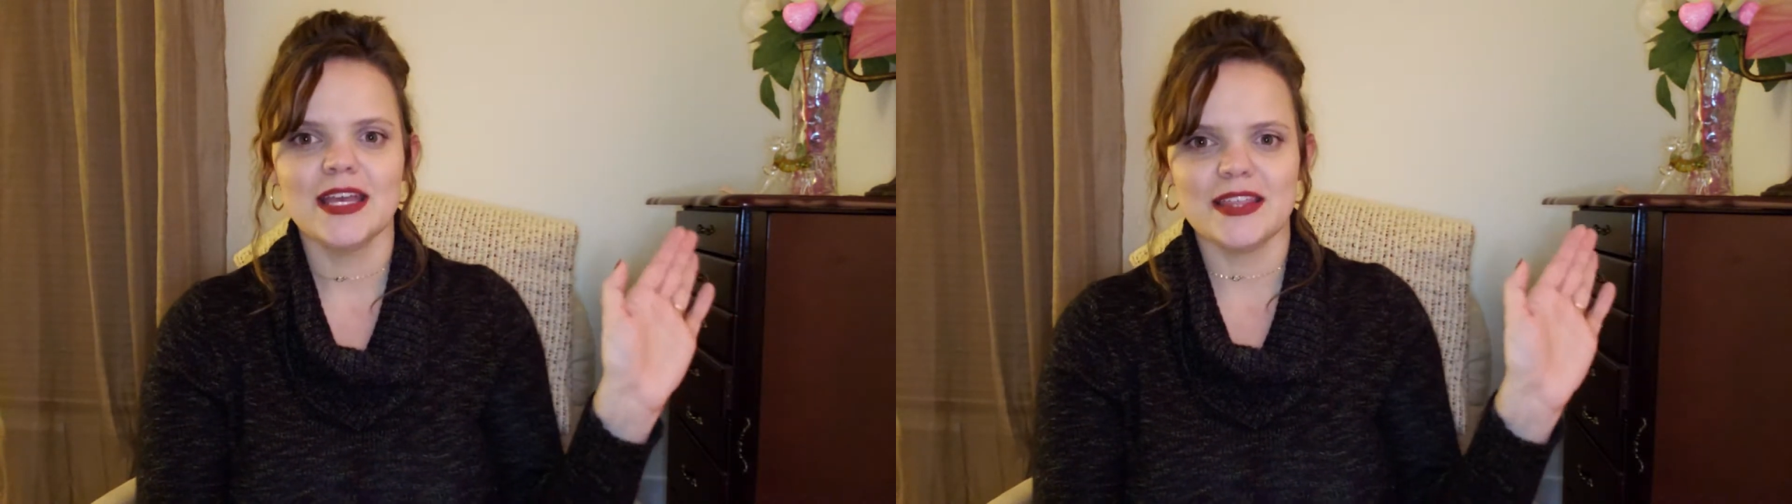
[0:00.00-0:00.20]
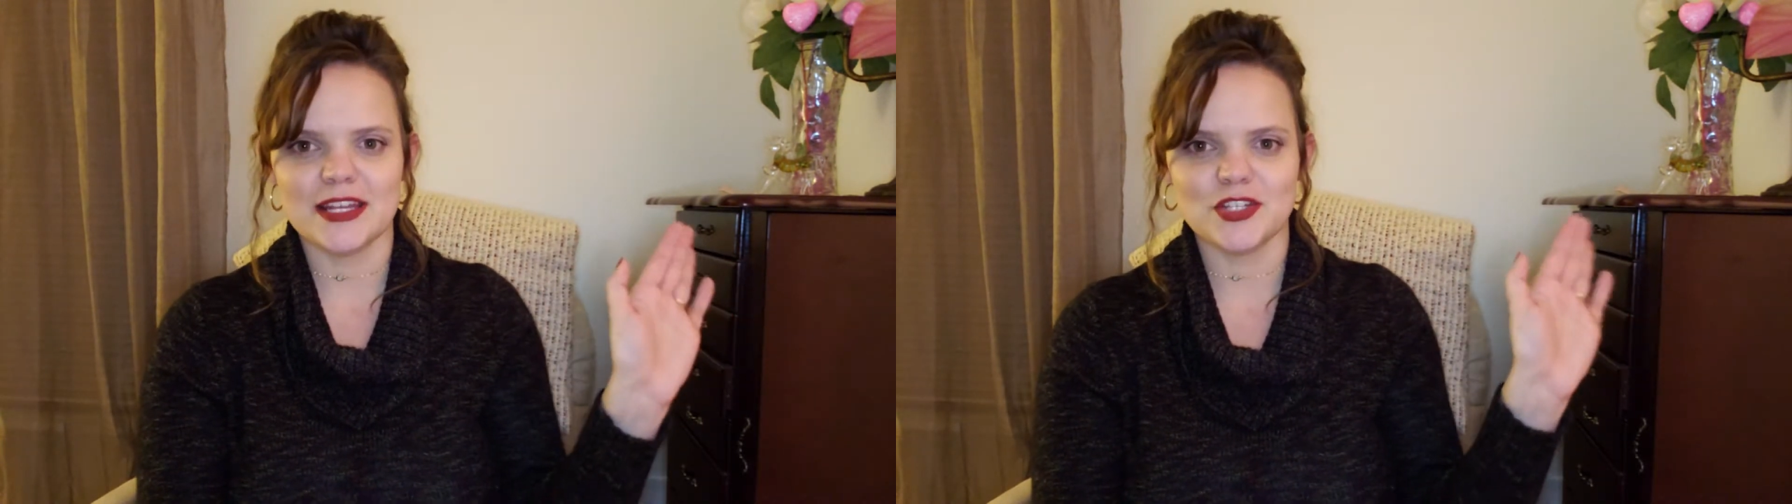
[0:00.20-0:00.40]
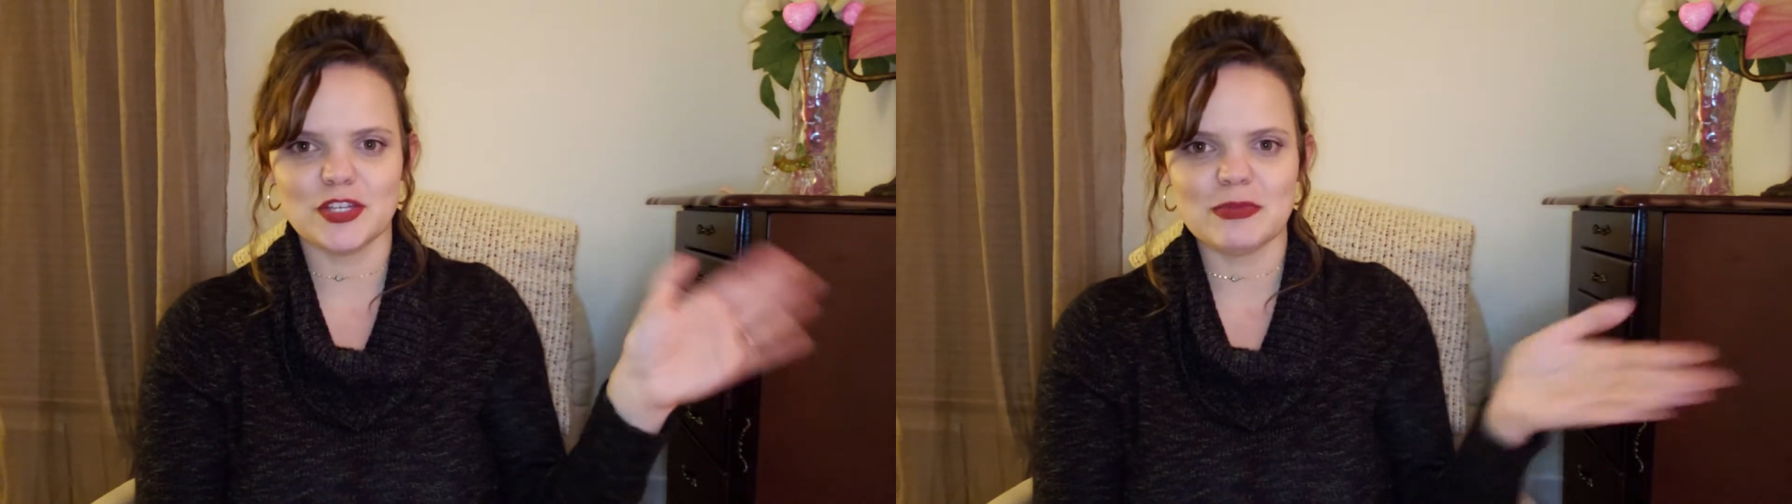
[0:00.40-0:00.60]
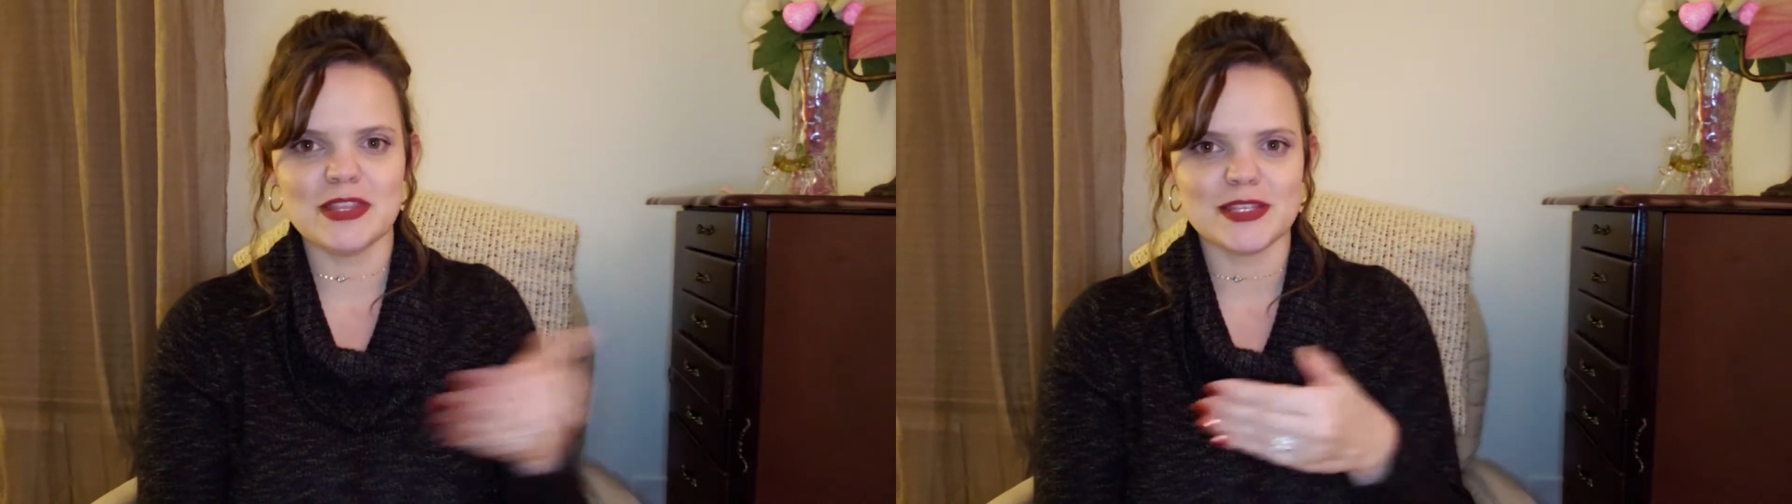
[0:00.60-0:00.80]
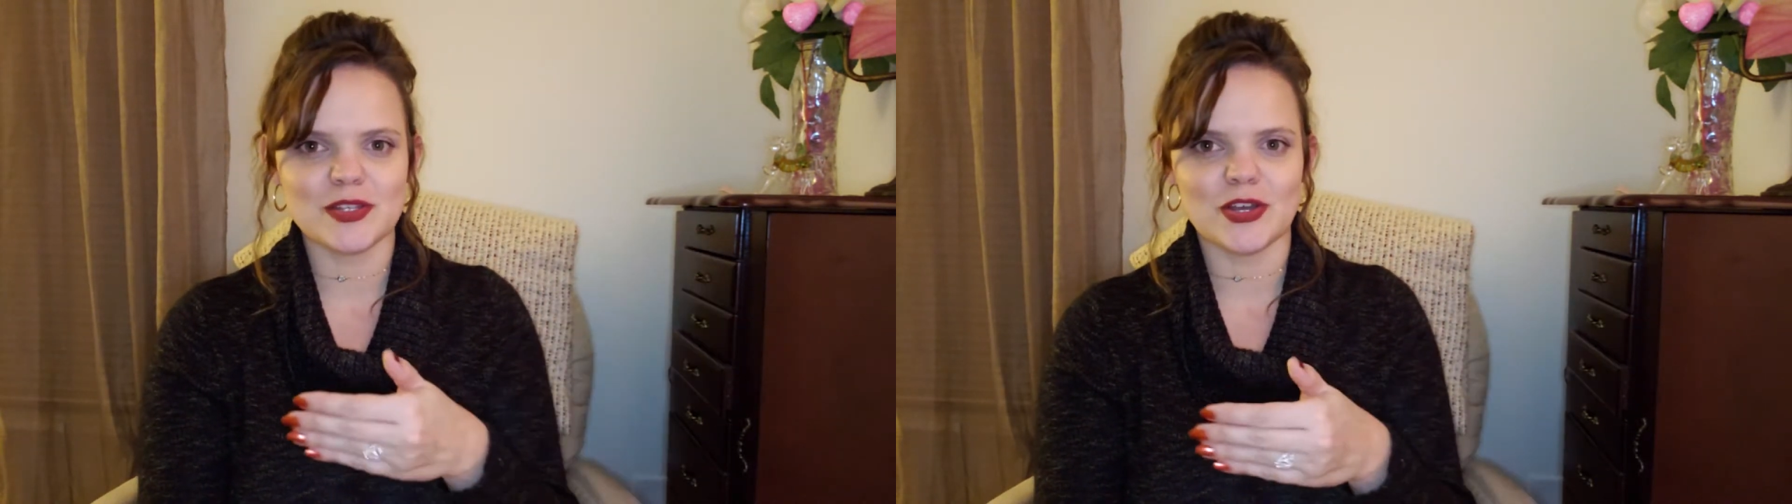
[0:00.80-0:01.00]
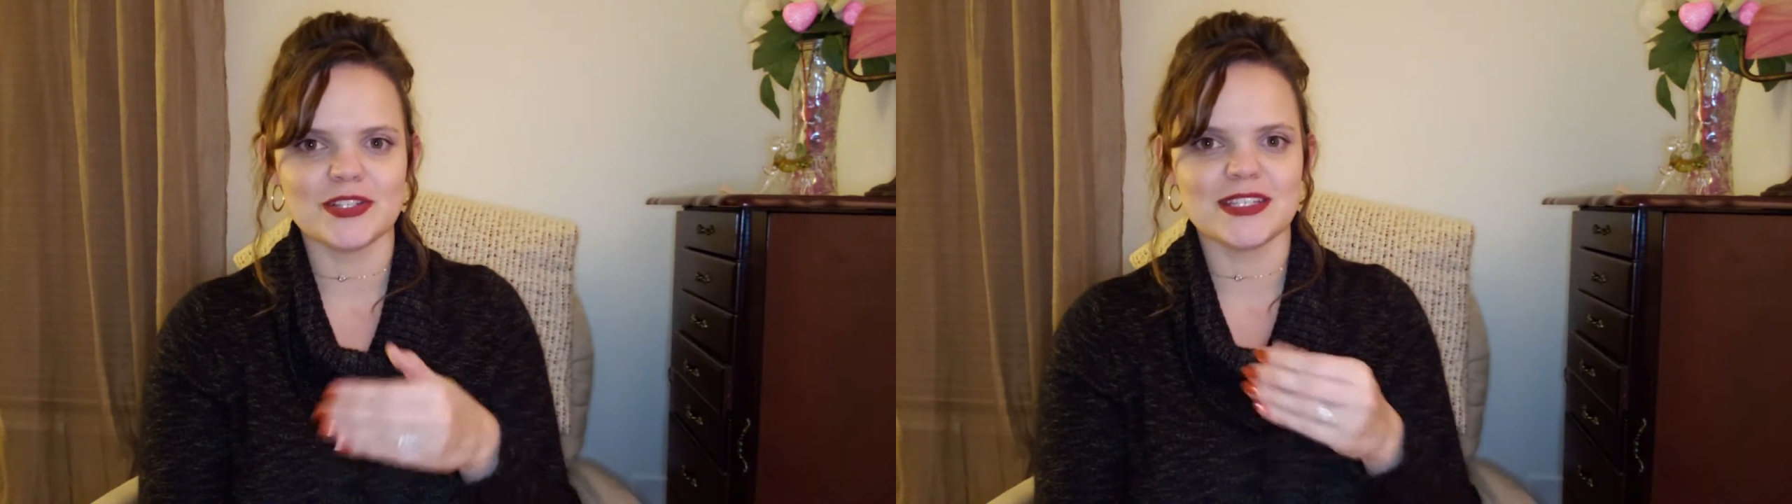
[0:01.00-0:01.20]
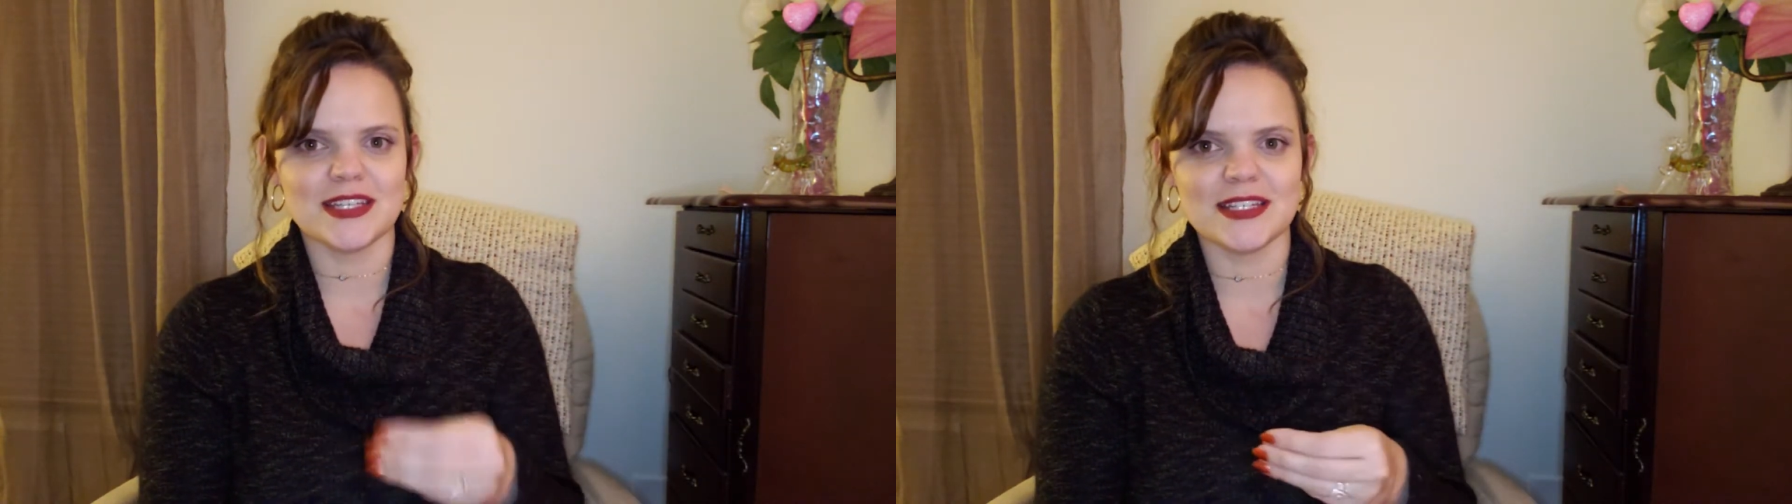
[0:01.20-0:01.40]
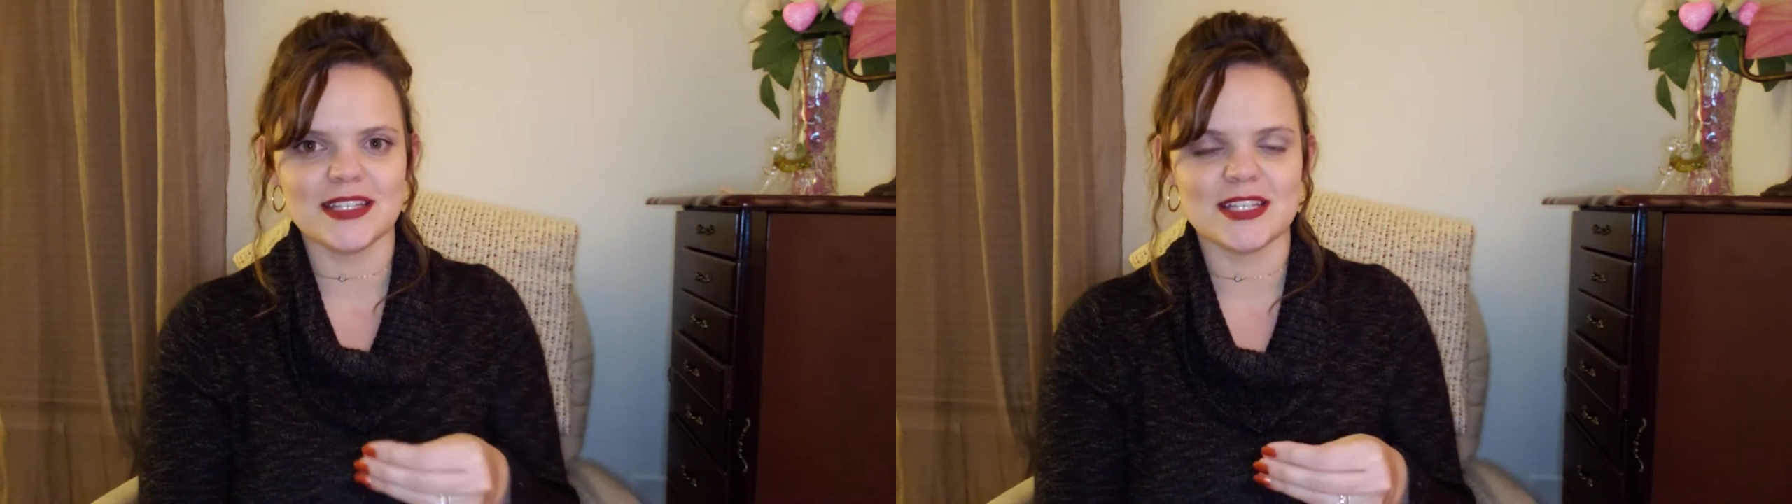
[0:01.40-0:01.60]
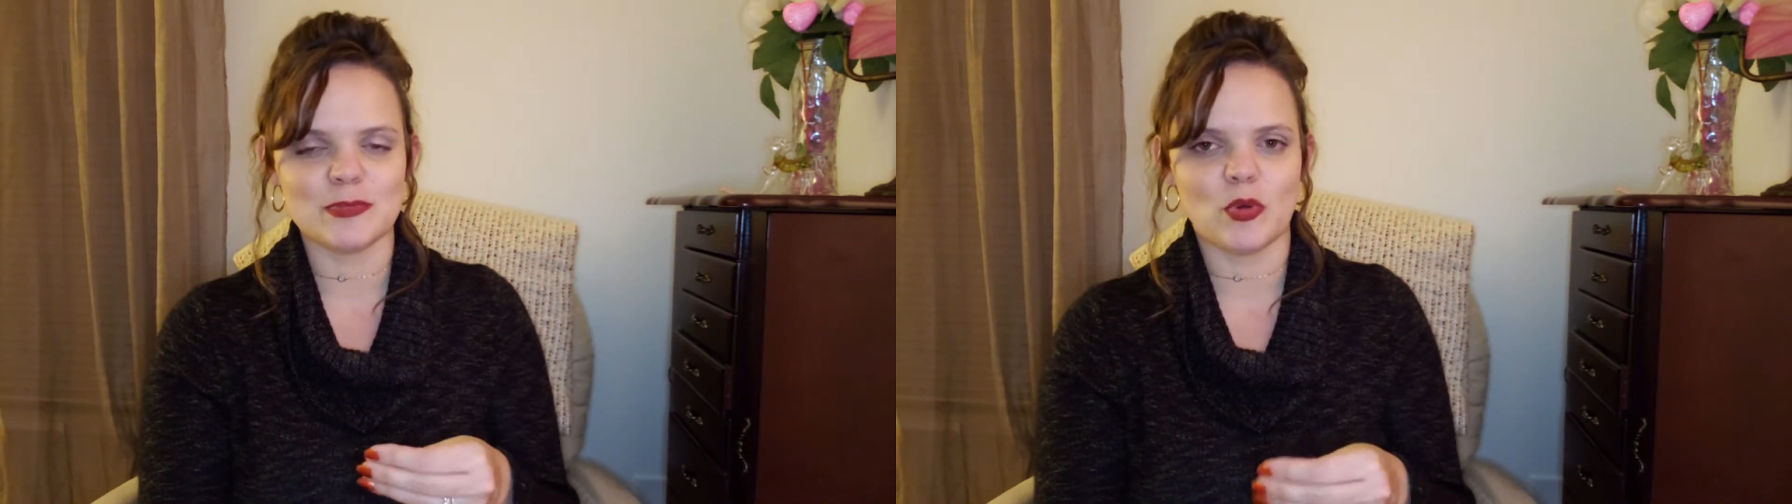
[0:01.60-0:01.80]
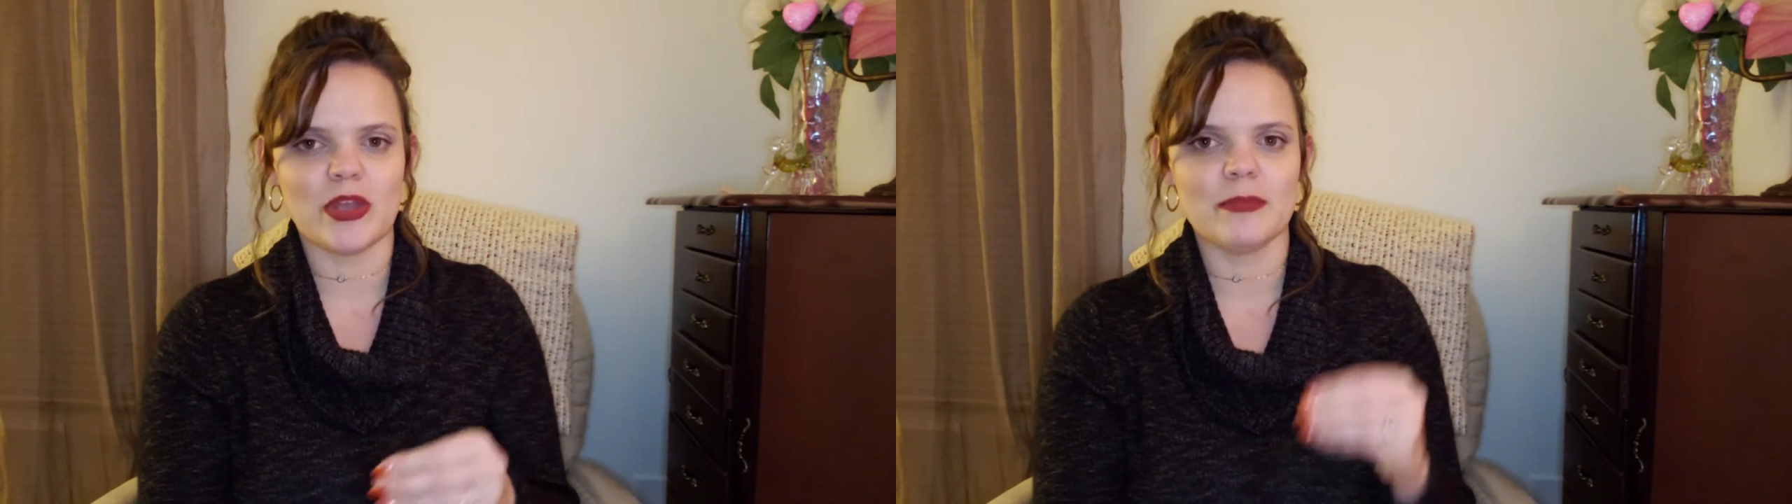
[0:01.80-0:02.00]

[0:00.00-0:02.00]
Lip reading: it took me this long to get to this point,